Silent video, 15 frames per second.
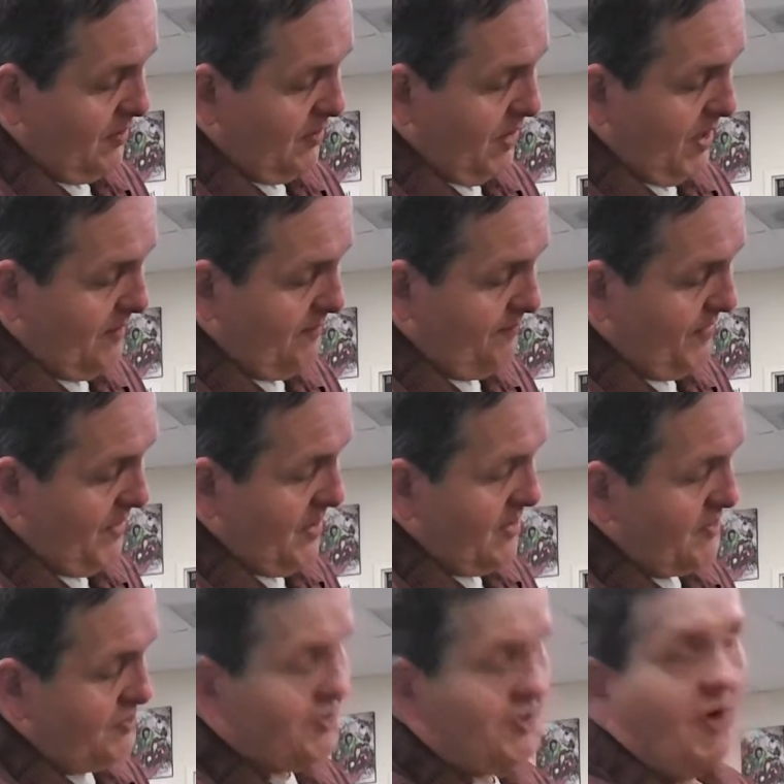All right?
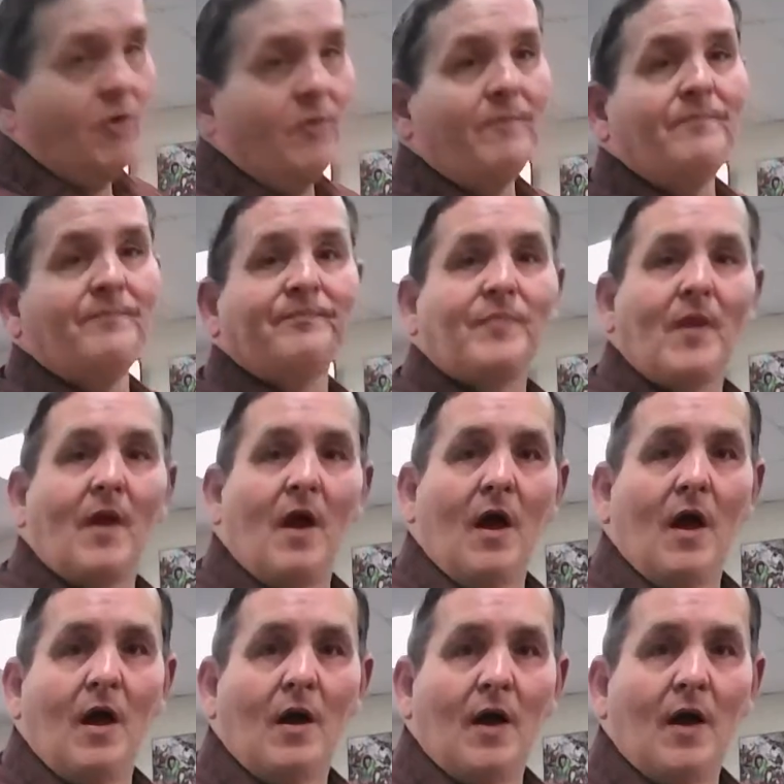So
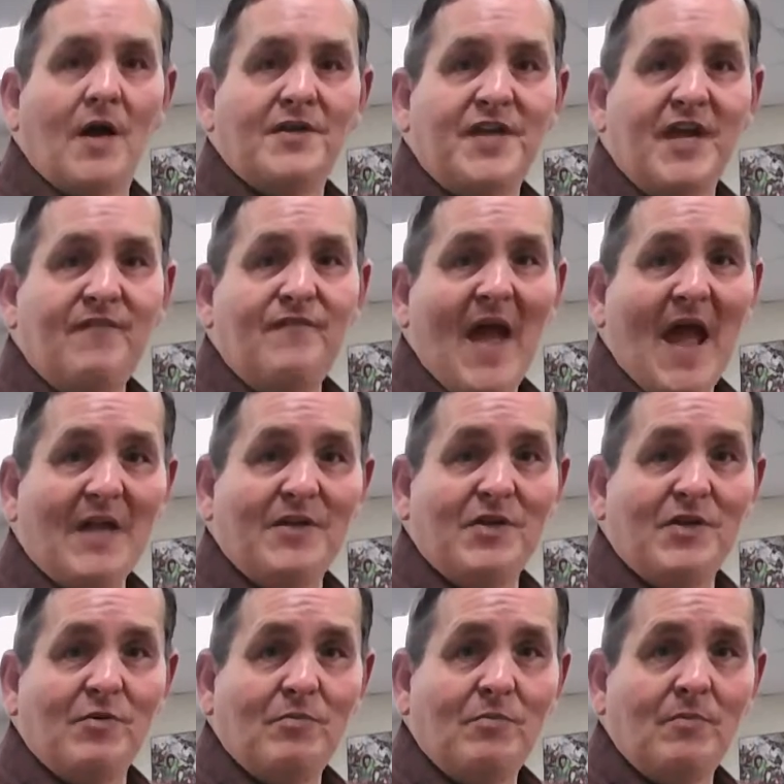a deep
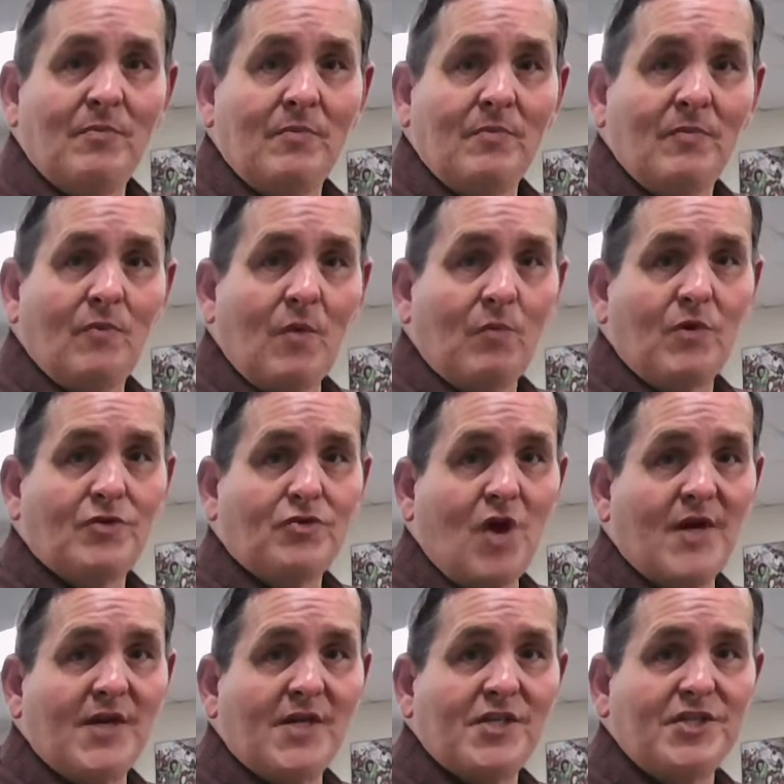vacuum, what we're
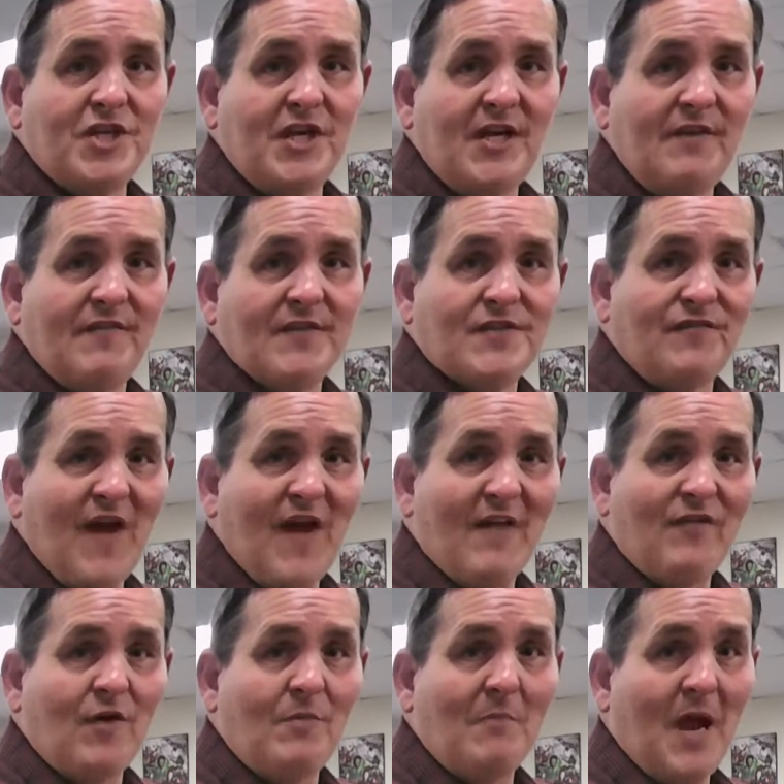trying to achieve is
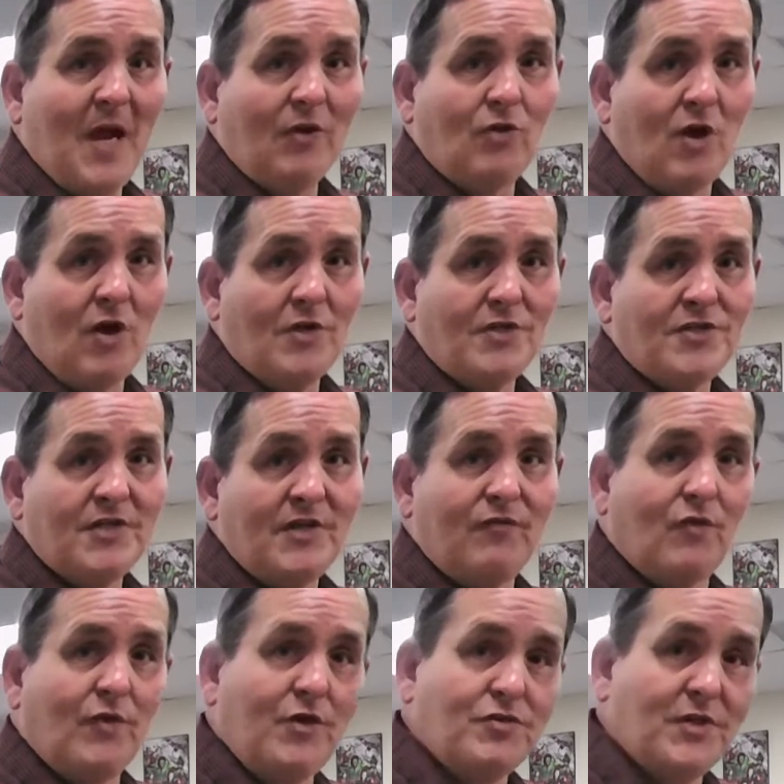500 microns if
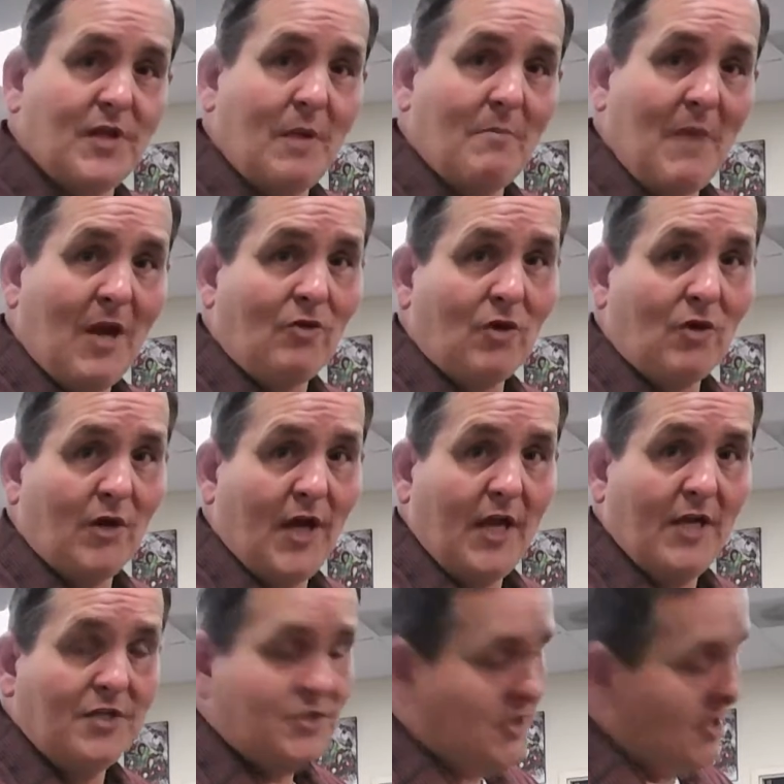we're using a micron
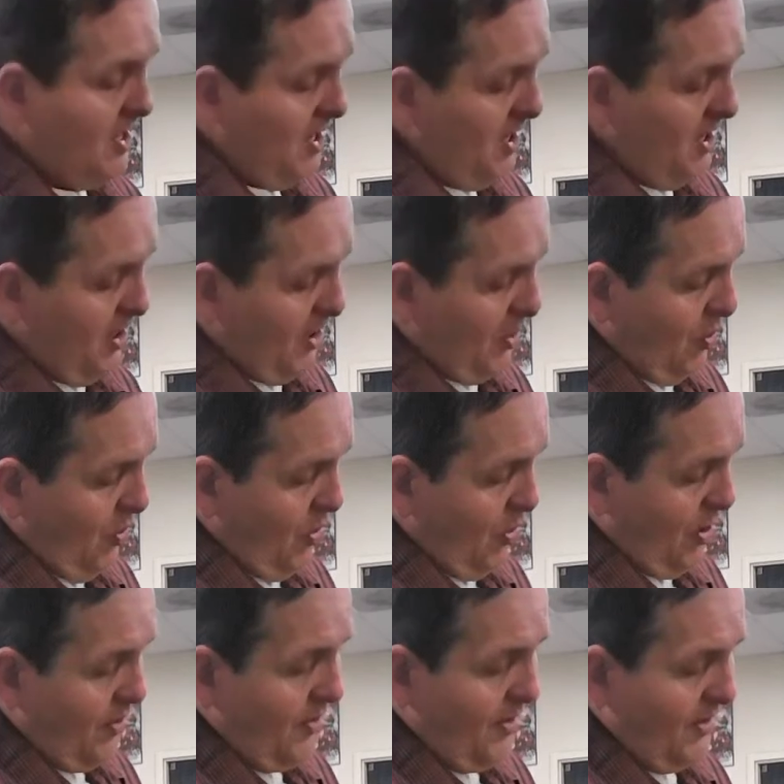gauge.
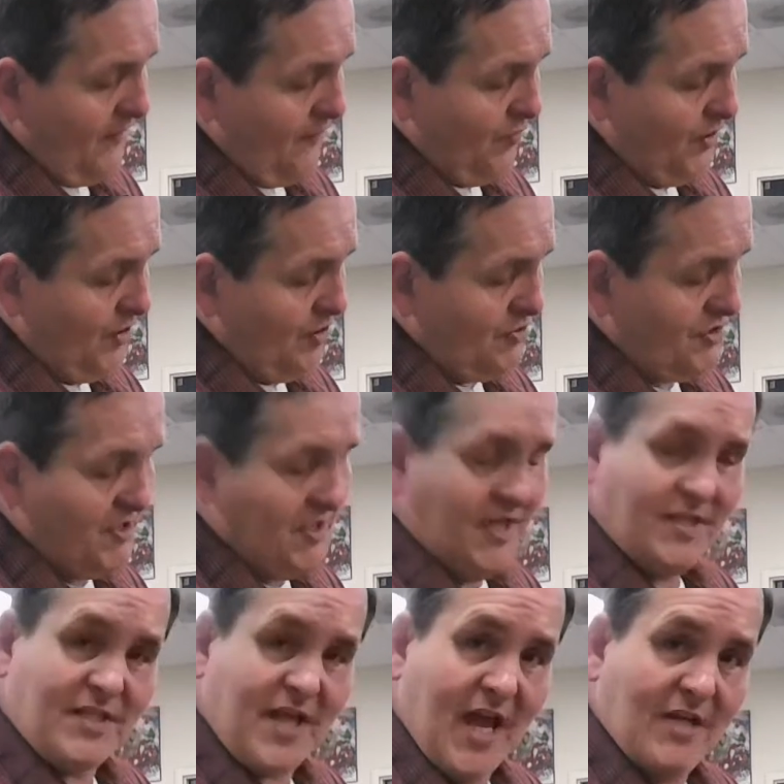Or if we're using
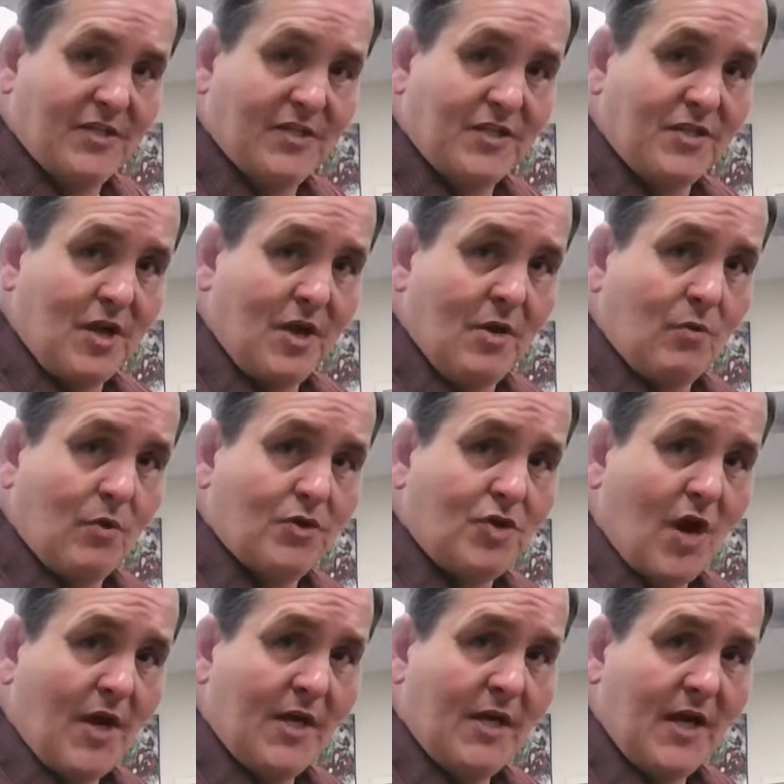these gauges, we're
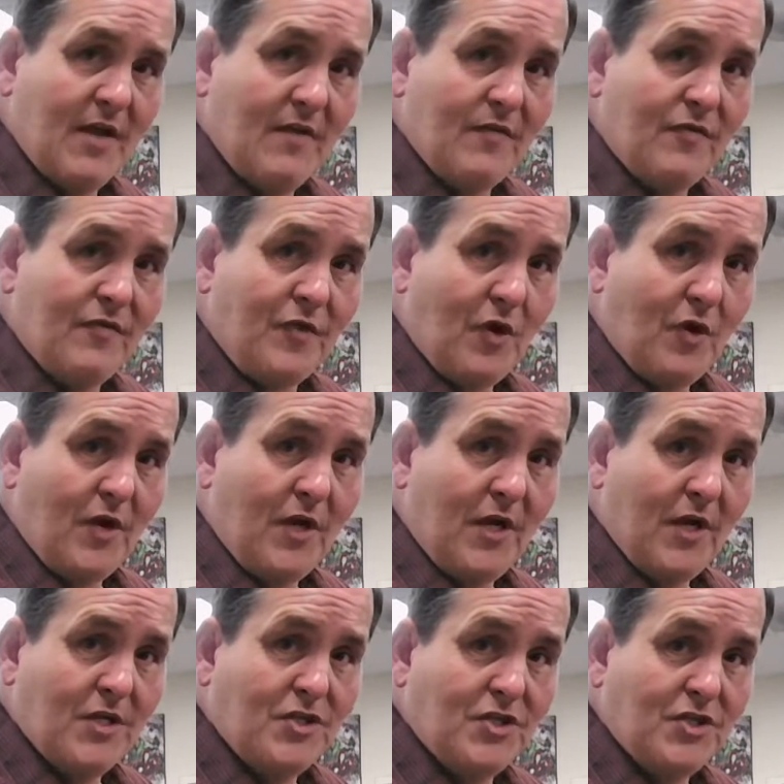trying to get
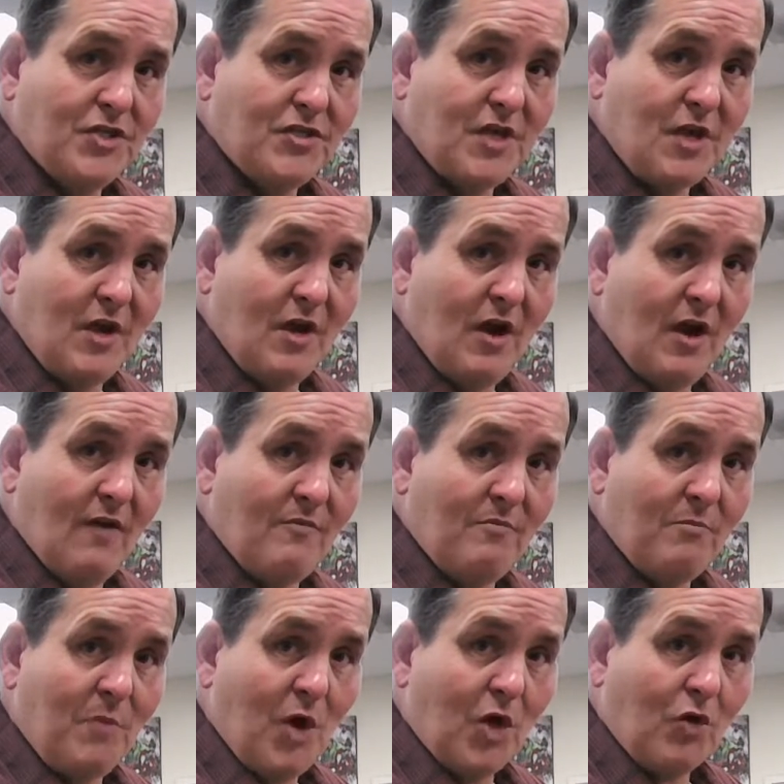30 inches of
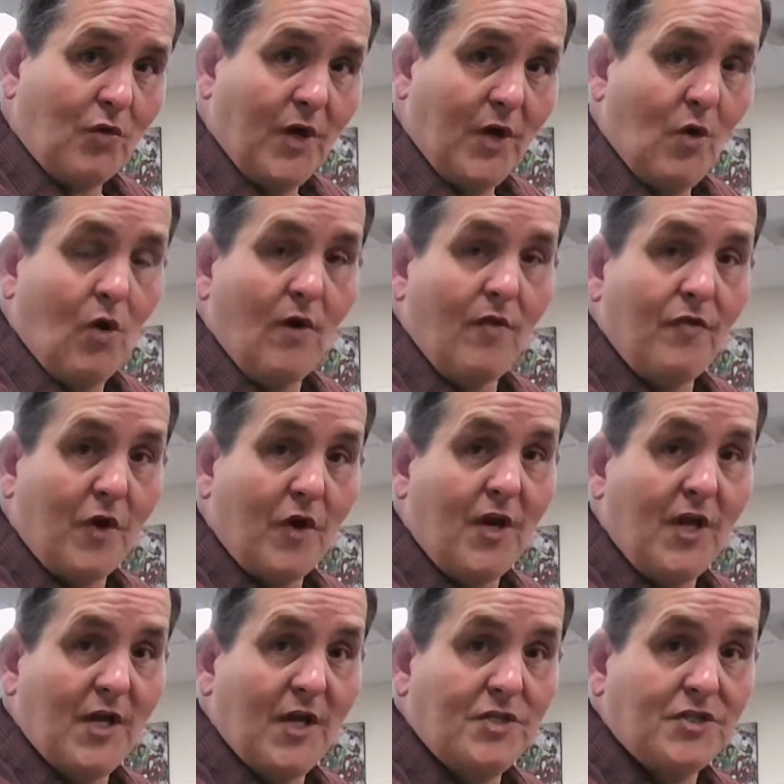mercury or
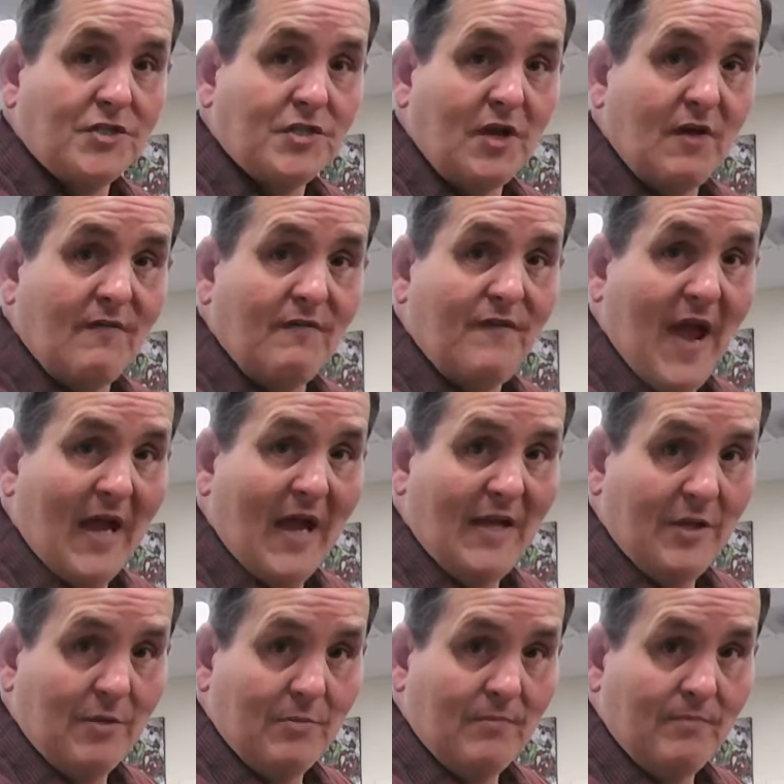30 inches of
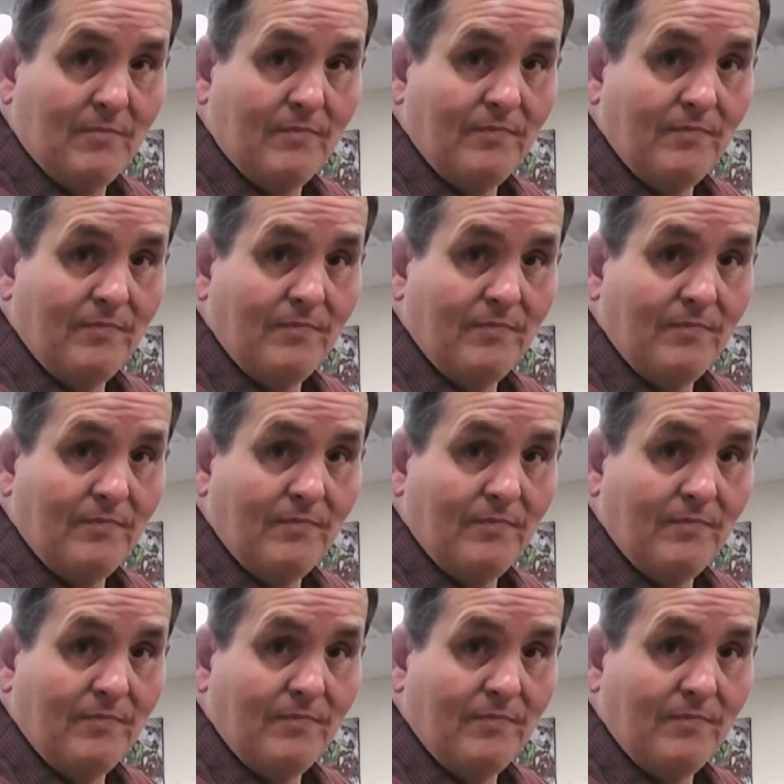vacuum.